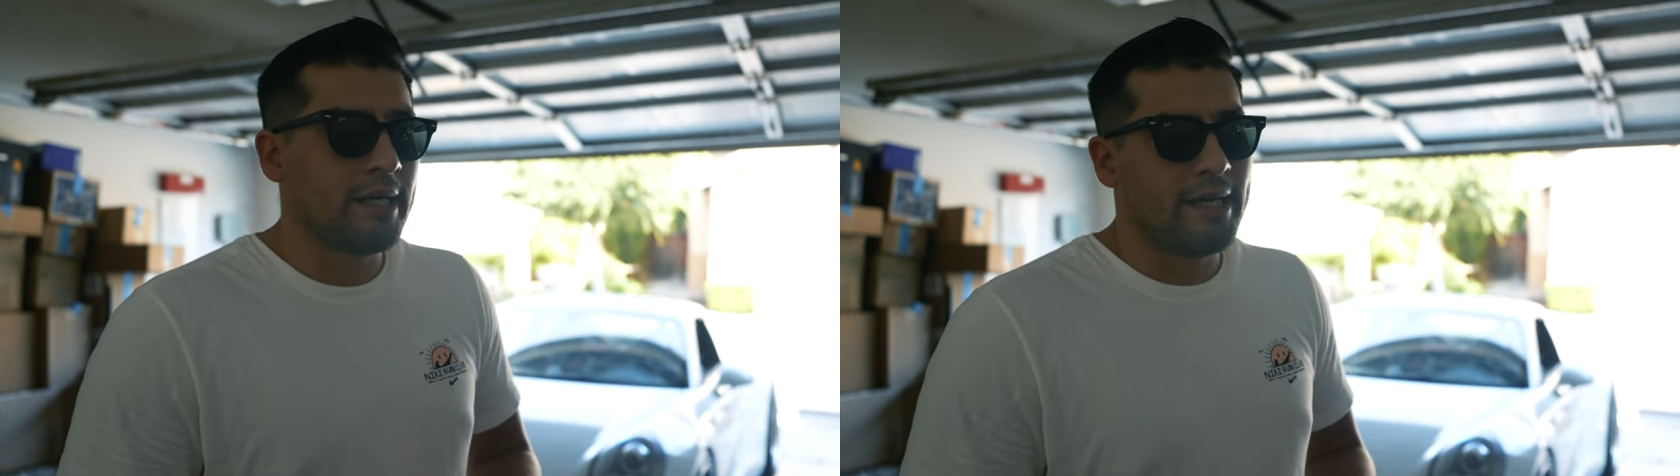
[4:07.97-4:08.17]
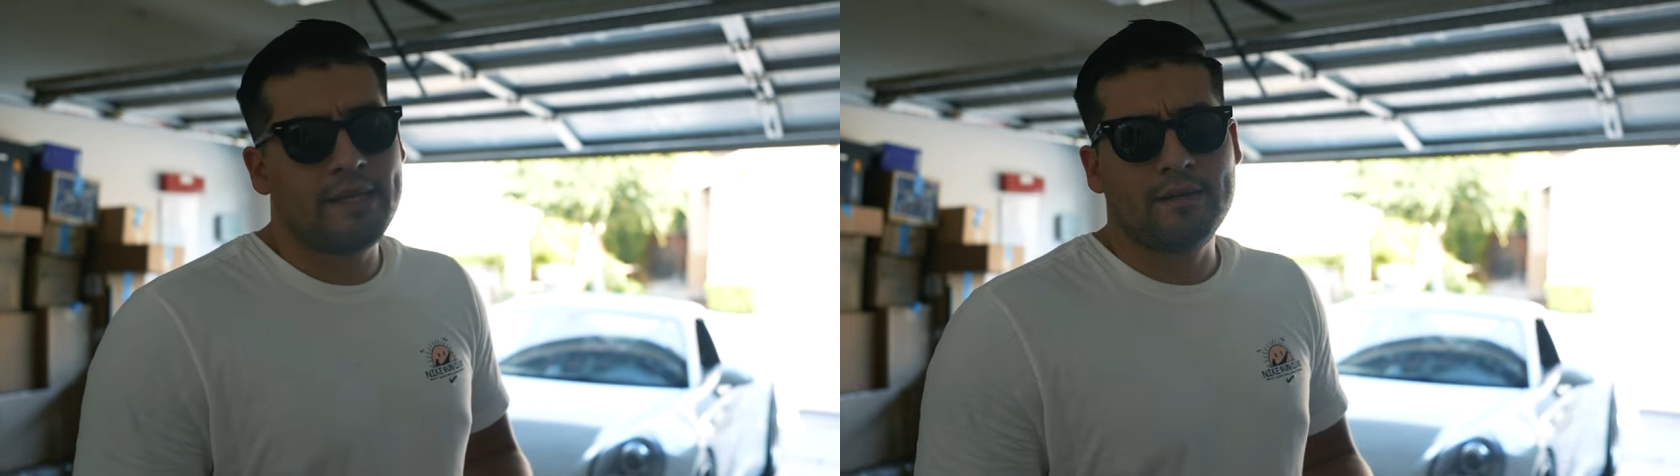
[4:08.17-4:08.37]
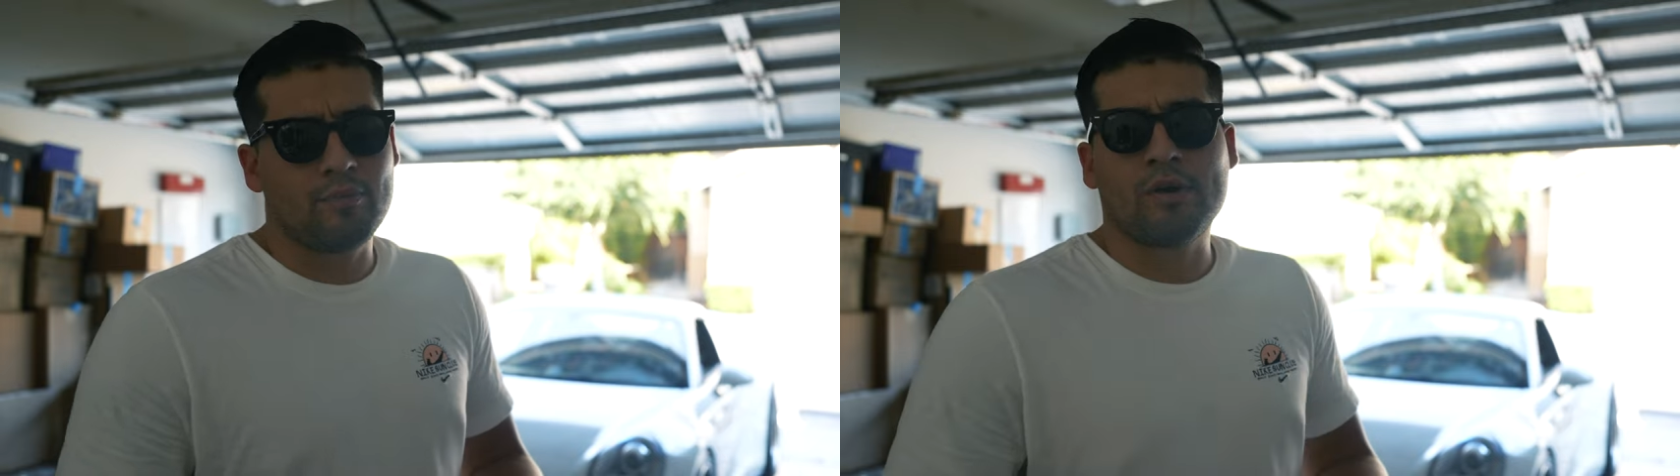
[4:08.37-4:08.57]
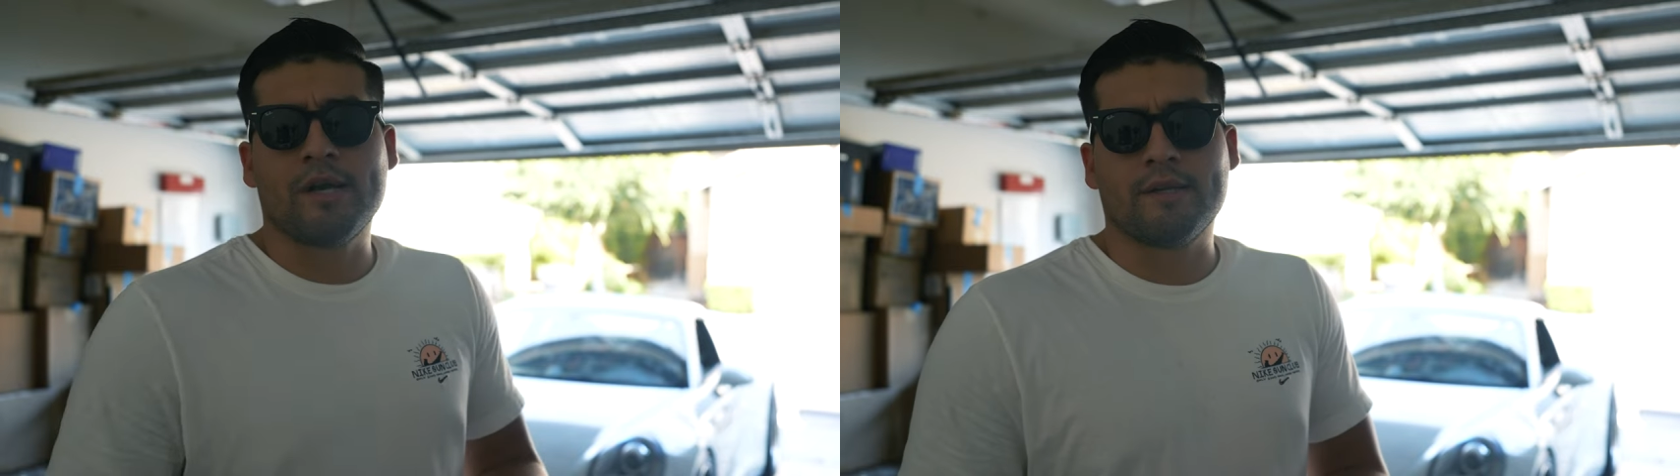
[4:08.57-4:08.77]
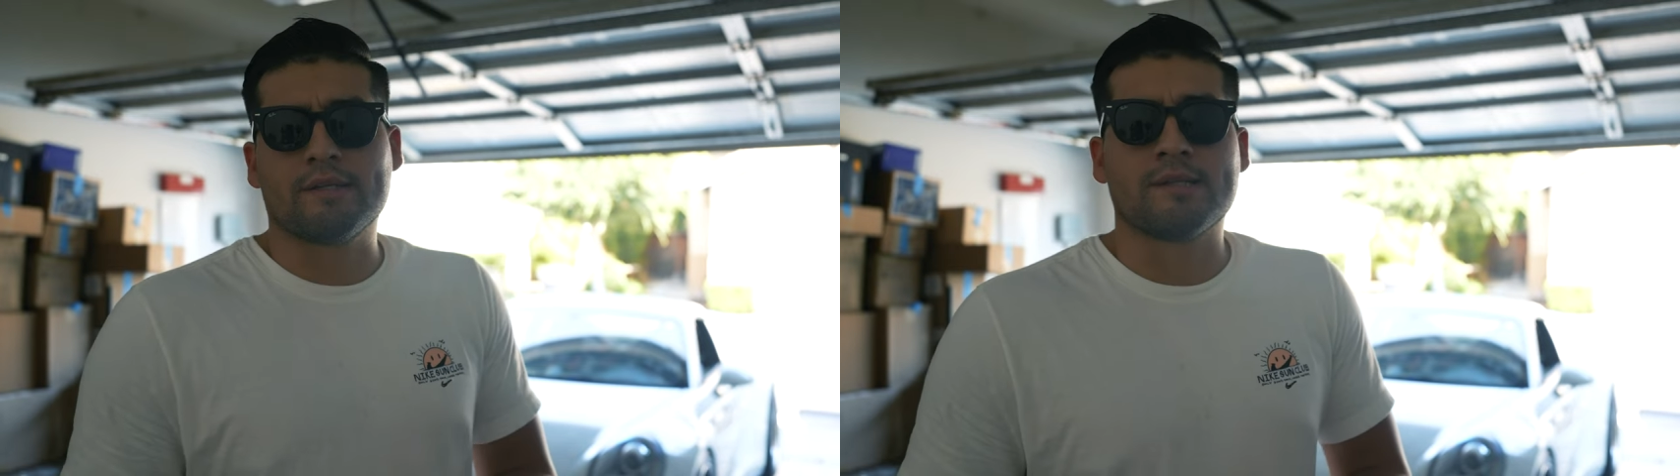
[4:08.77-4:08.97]
and the
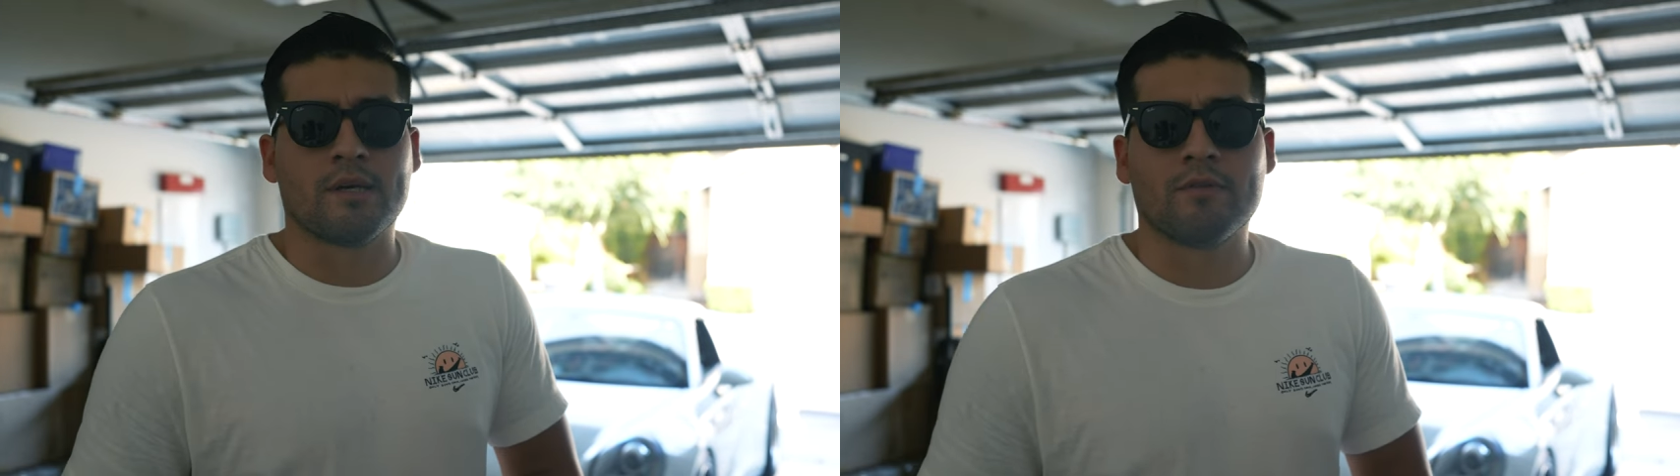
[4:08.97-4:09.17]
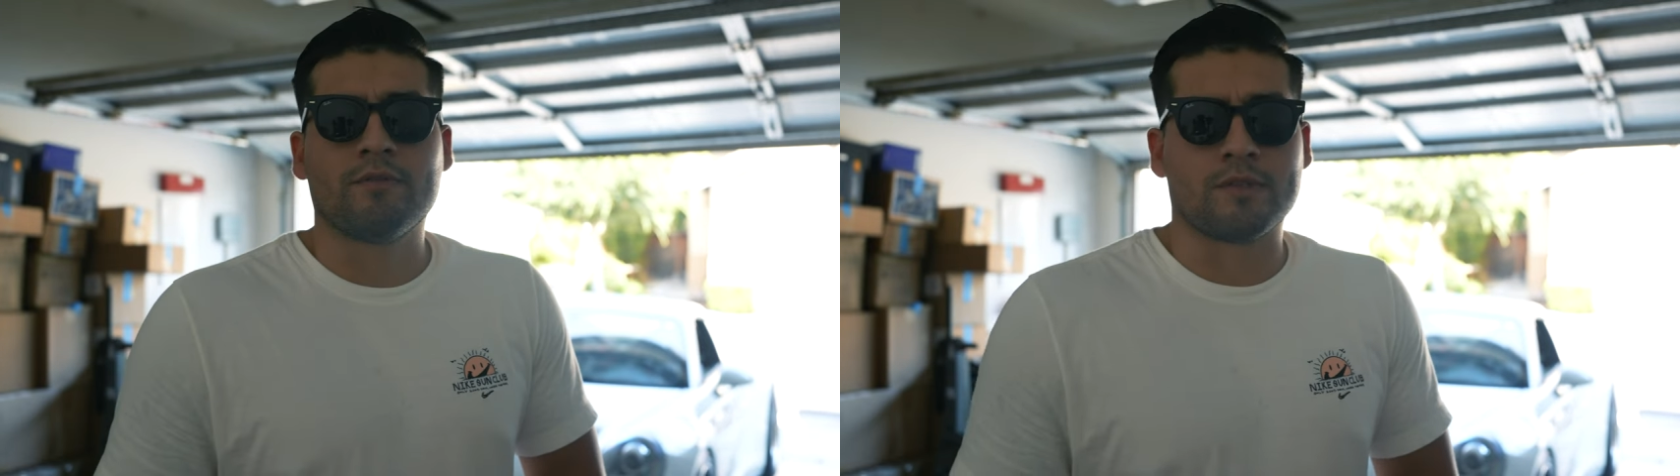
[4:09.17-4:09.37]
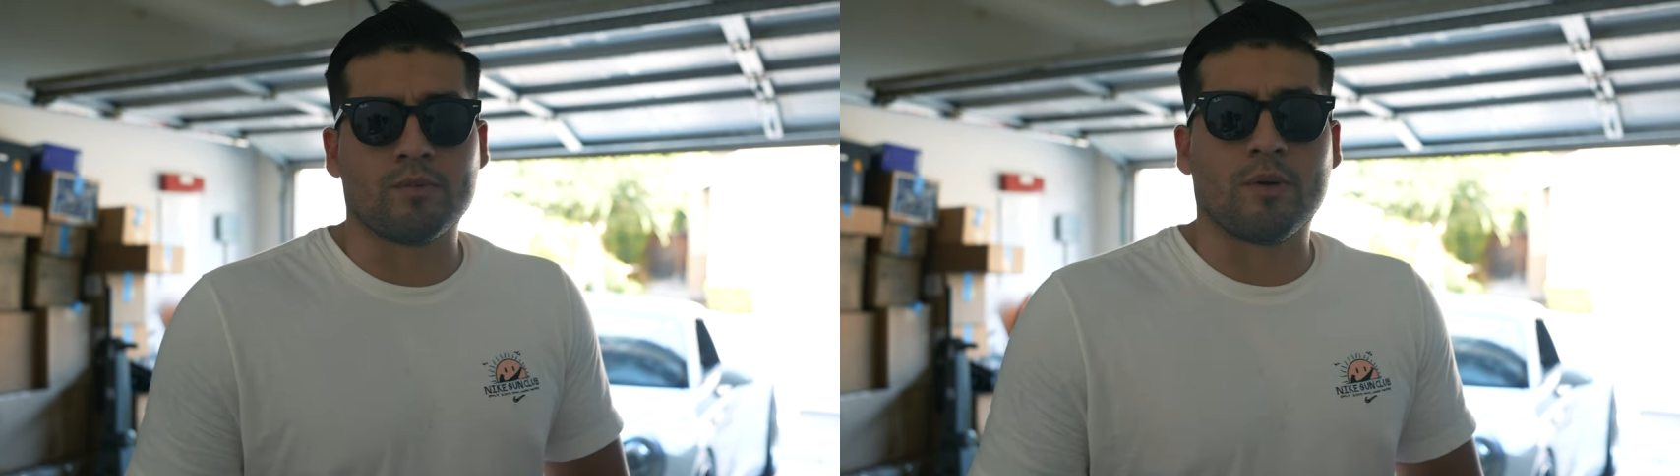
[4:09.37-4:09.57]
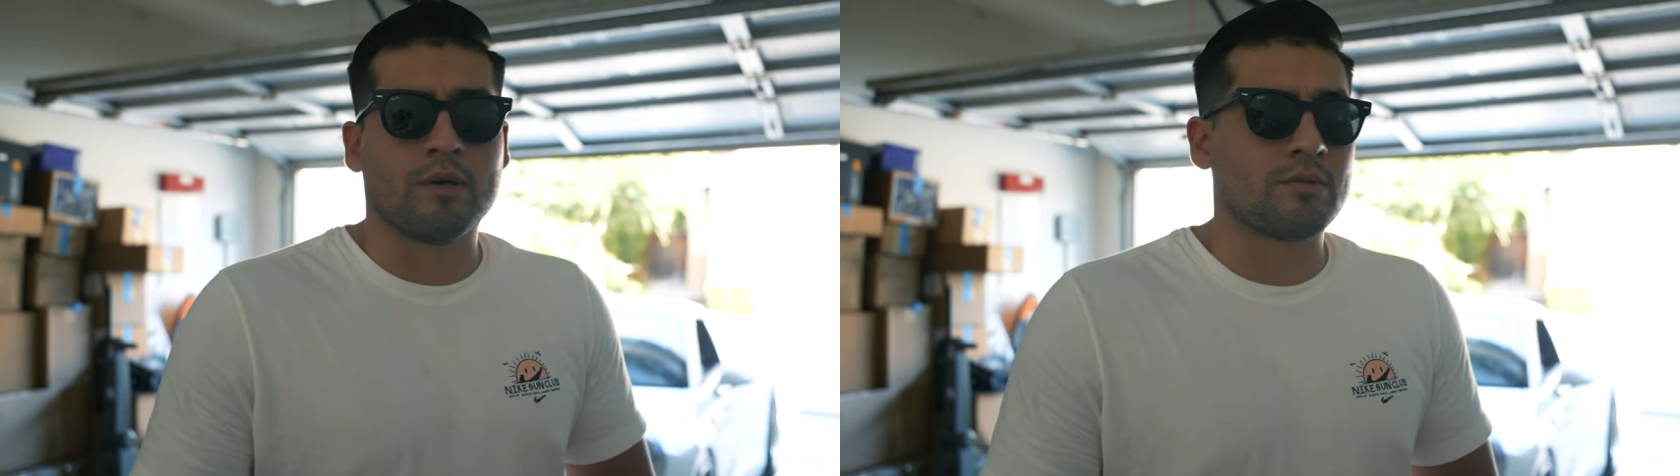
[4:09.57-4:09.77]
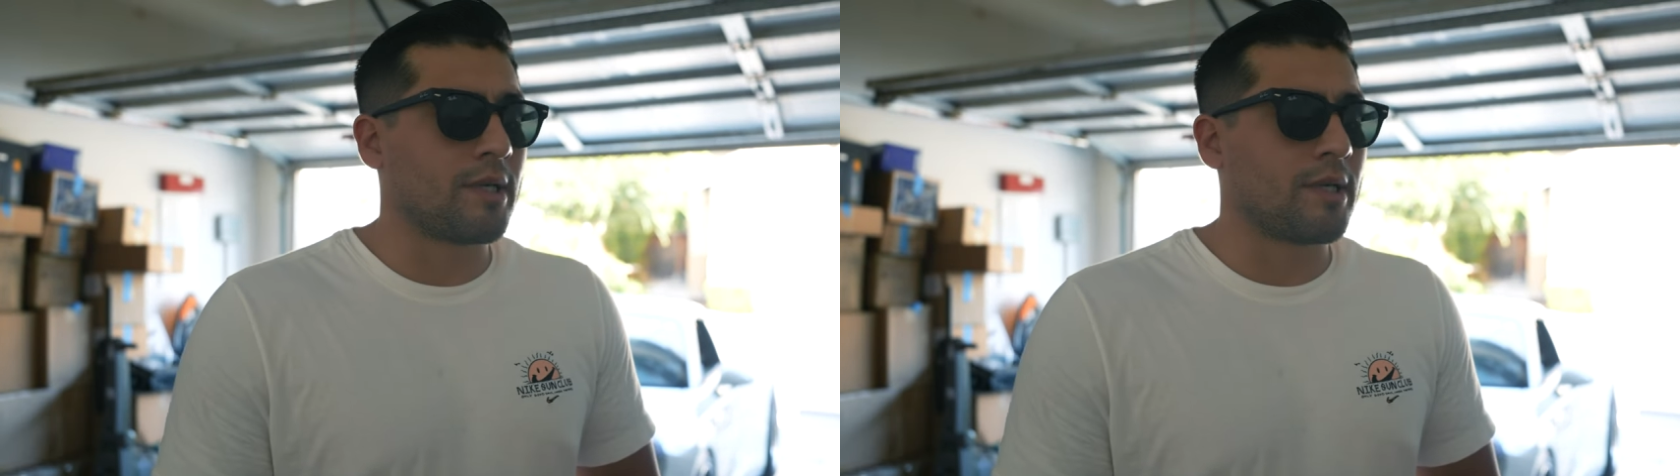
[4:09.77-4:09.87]
brand itself as well,